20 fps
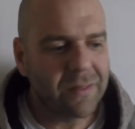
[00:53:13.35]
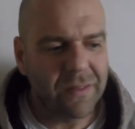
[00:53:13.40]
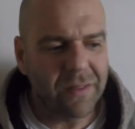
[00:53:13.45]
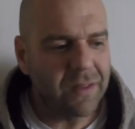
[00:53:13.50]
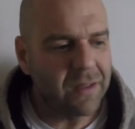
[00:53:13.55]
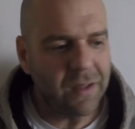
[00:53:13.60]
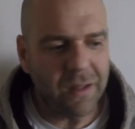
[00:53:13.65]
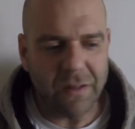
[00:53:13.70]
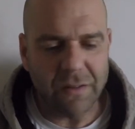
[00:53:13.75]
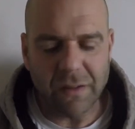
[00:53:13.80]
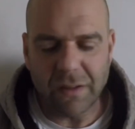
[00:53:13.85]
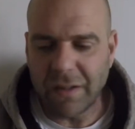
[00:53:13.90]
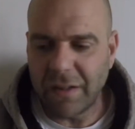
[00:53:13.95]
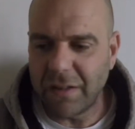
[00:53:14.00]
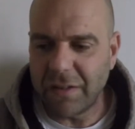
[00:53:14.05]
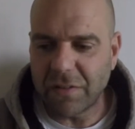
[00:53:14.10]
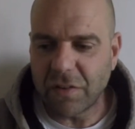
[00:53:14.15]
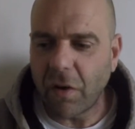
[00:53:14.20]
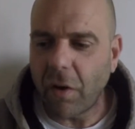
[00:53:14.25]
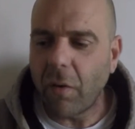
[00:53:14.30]

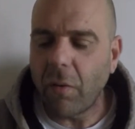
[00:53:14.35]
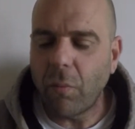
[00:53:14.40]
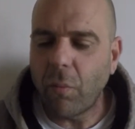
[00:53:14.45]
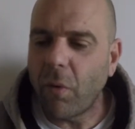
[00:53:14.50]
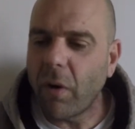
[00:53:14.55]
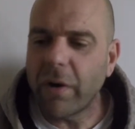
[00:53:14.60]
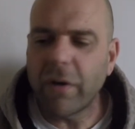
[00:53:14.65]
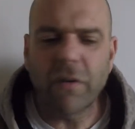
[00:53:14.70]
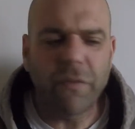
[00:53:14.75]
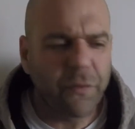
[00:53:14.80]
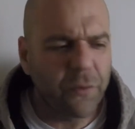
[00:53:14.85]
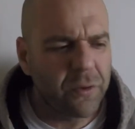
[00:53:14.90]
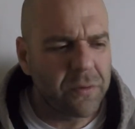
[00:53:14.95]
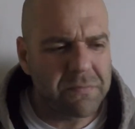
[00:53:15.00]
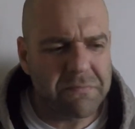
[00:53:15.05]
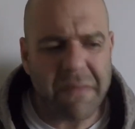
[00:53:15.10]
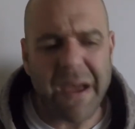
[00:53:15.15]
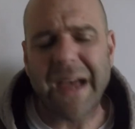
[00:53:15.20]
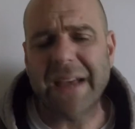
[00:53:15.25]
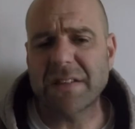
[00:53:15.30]
it's all wonderful
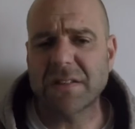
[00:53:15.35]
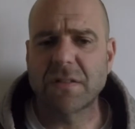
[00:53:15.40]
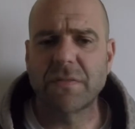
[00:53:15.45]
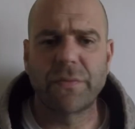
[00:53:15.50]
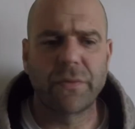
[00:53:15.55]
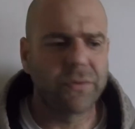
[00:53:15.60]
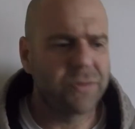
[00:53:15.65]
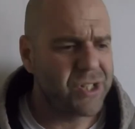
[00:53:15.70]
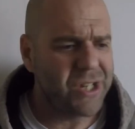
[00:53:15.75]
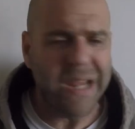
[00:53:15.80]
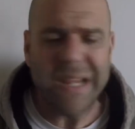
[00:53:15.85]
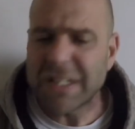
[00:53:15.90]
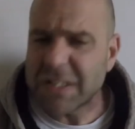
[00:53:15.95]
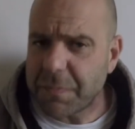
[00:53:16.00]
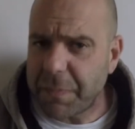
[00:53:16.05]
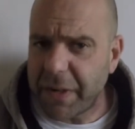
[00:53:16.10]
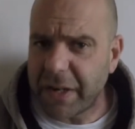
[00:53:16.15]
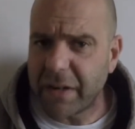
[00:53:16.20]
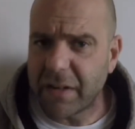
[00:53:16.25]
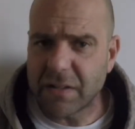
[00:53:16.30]
and masterful.
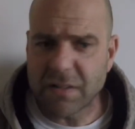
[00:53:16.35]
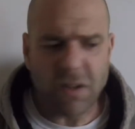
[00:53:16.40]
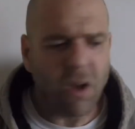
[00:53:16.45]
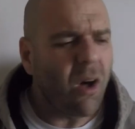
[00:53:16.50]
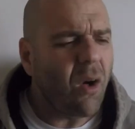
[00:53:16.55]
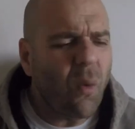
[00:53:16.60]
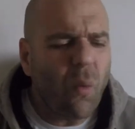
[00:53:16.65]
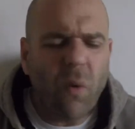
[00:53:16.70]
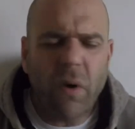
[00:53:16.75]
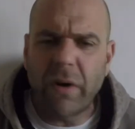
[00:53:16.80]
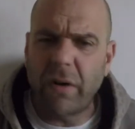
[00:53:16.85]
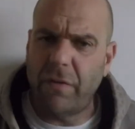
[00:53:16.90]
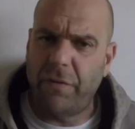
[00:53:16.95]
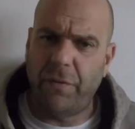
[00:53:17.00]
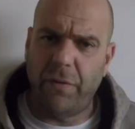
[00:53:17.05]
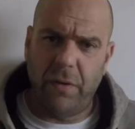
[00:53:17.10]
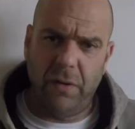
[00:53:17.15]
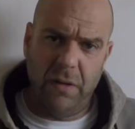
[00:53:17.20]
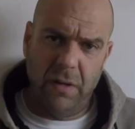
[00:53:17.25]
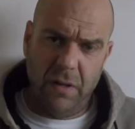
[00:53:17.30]
Shakespeare, it's all wonderful.